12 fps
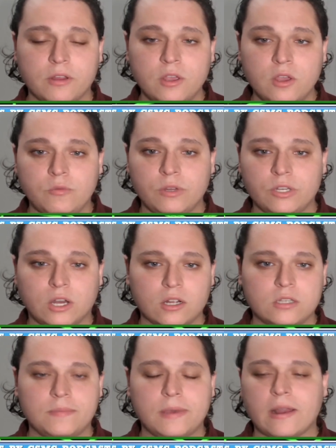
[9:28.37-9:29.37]
We talked
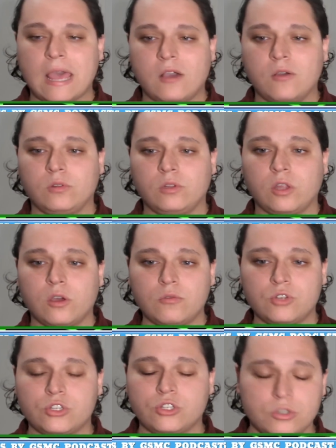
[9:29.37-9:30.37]
about how low
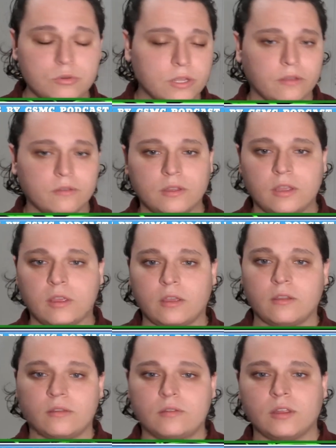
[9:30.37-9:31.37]
shooting
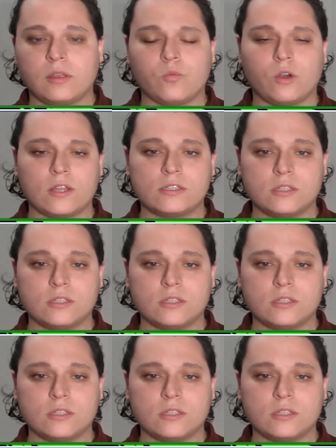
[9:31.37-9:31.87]
it, it was.